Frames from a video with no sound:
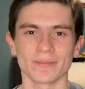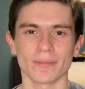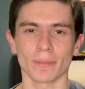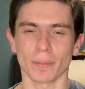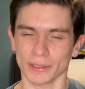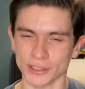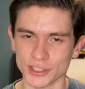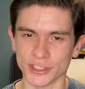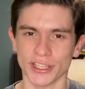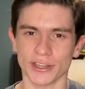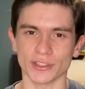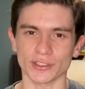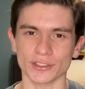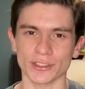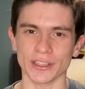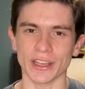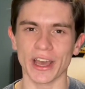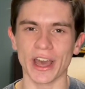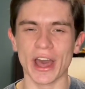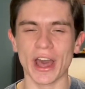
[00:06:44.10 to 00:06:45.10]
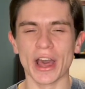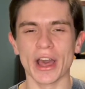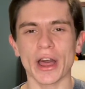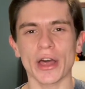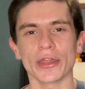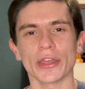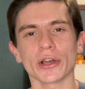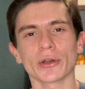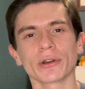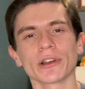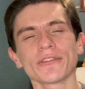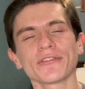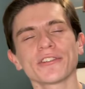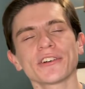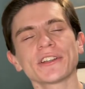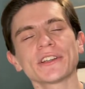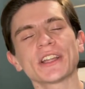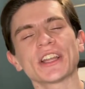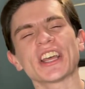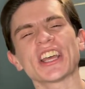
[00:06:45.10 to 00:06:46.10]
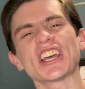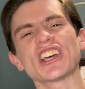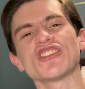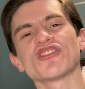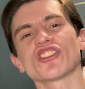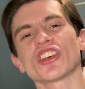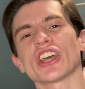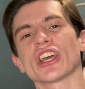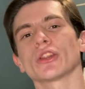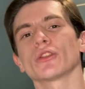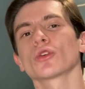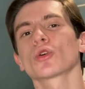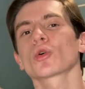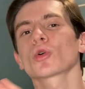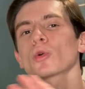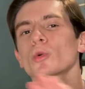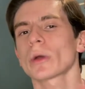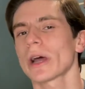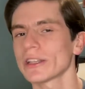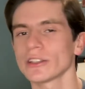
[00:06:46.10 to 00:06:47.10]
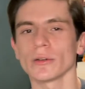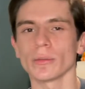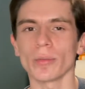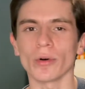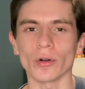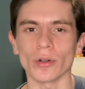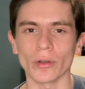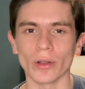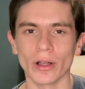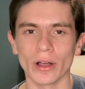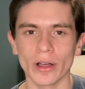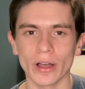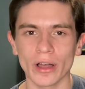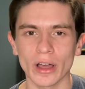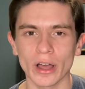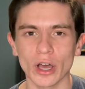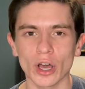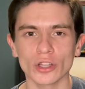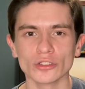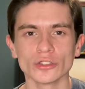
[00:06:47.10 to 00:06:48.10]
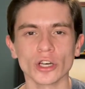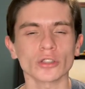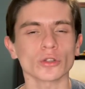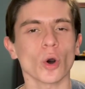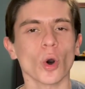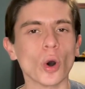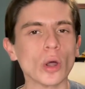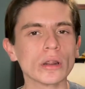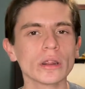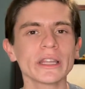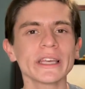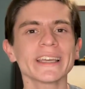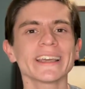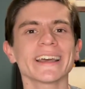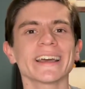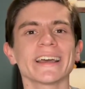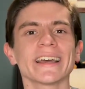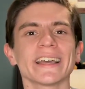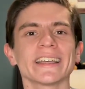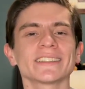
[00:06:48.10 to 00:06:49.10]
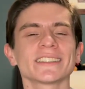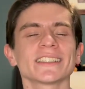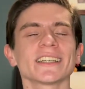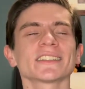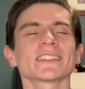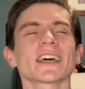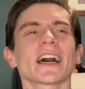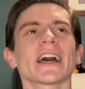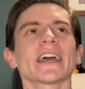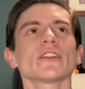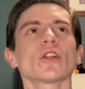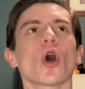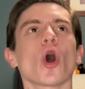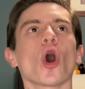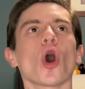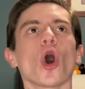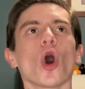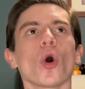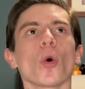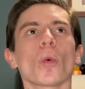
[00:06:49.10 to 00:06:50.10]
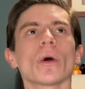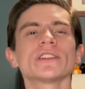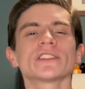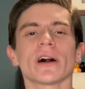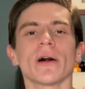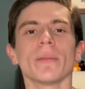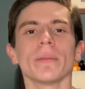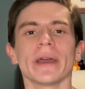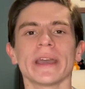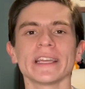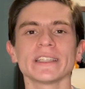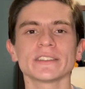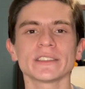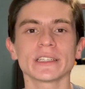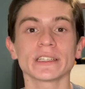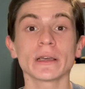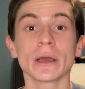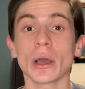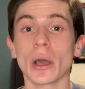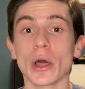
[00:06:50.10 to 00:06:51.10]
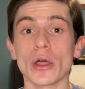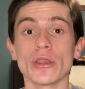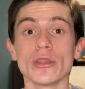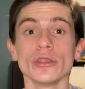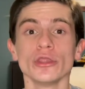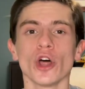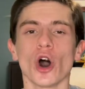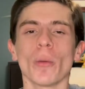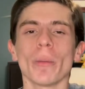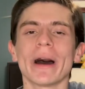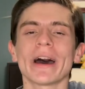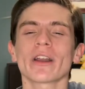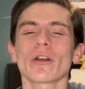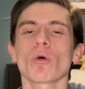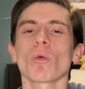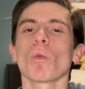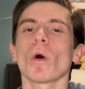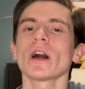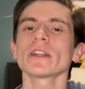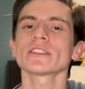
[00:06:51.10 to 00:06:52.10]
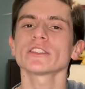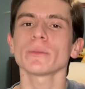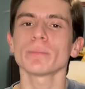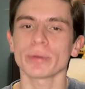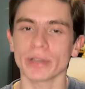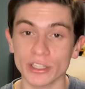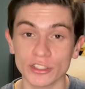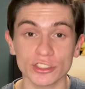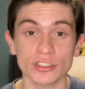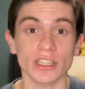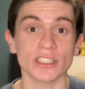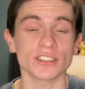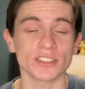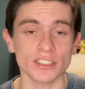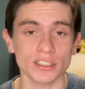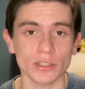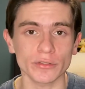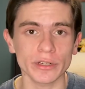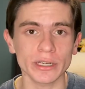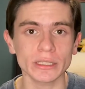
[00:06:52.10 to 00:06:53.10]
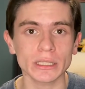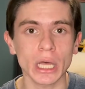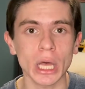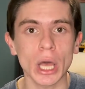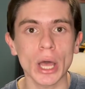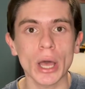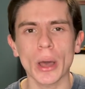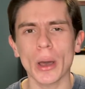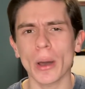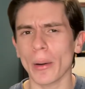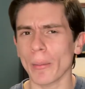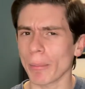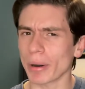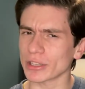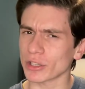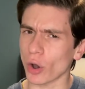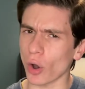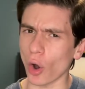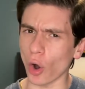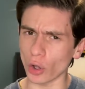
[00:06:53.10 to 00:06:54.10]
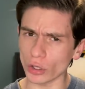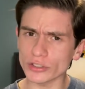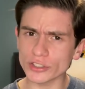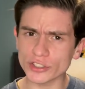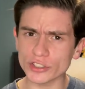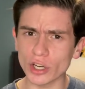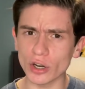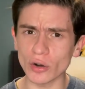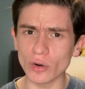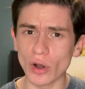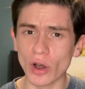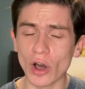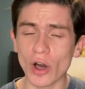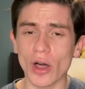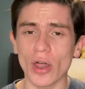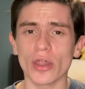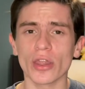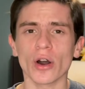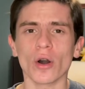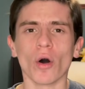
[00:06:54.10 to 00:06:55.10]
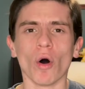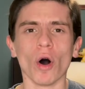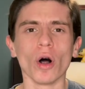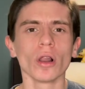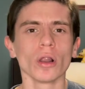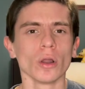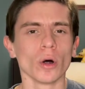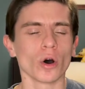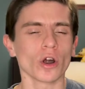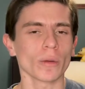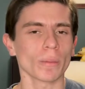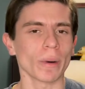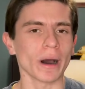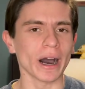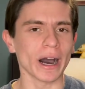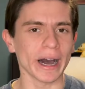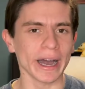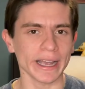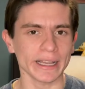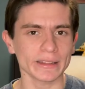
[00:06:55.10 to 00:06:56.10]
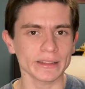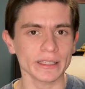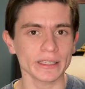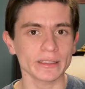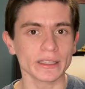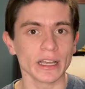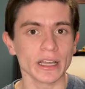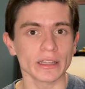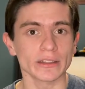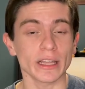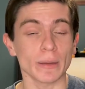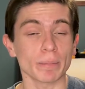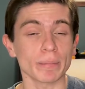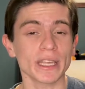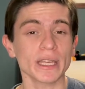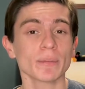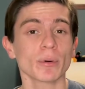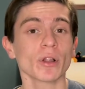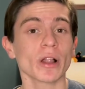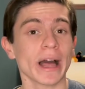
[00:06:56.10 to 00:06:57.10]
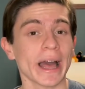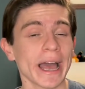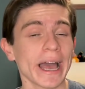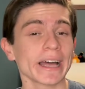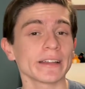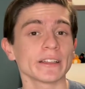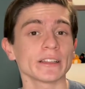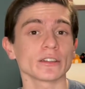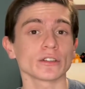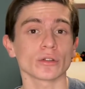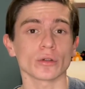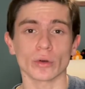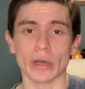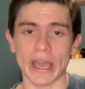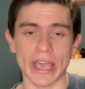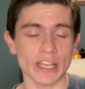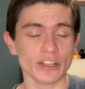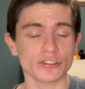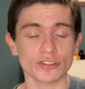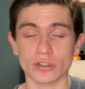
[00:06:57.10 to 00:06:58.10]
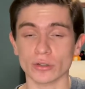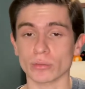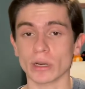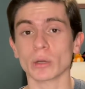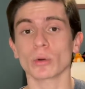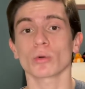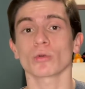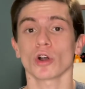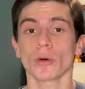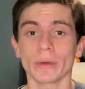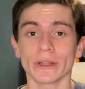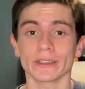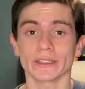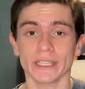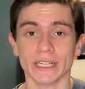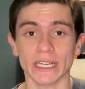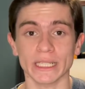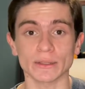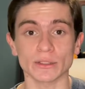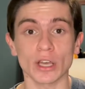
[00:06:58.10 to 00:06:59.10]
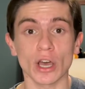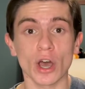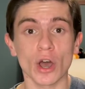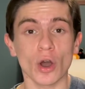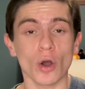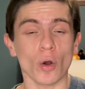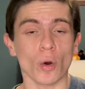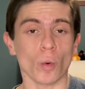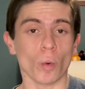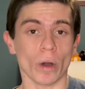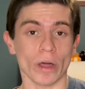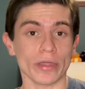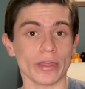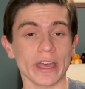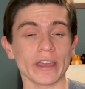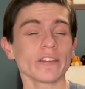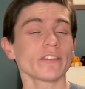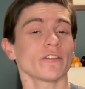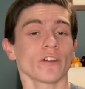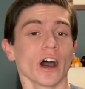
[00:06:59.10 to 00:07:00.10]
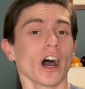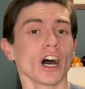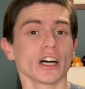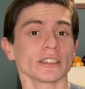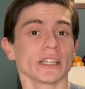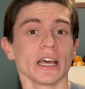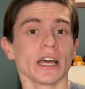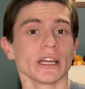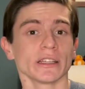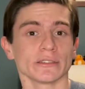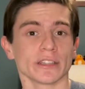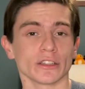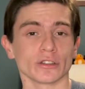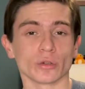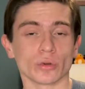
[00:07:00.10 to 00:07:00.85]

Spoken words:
But seriously, the Griffin is incredible. Not only is the design always amazing, no matter what depiction I see of it, but also the whole lore behind it that people had in ancient Greco-Roman times when they thought that